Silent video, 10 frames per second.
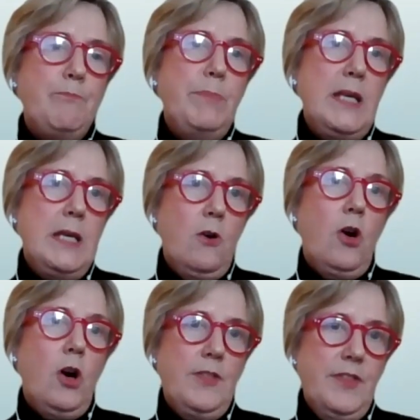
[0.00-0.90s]
be
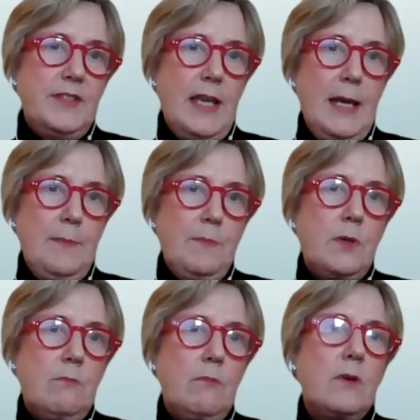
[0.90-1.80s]
on the same
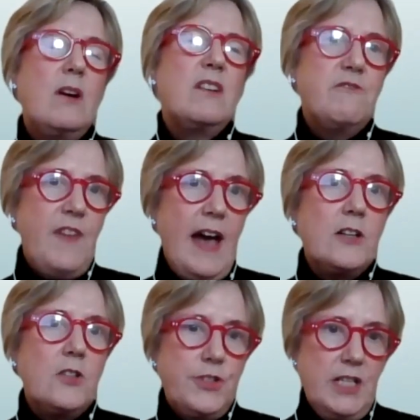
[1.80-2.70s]
kind of
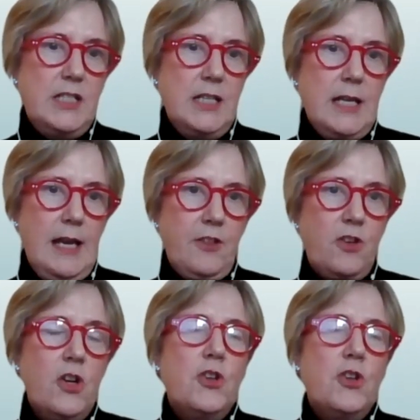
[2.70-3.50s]
faculty together.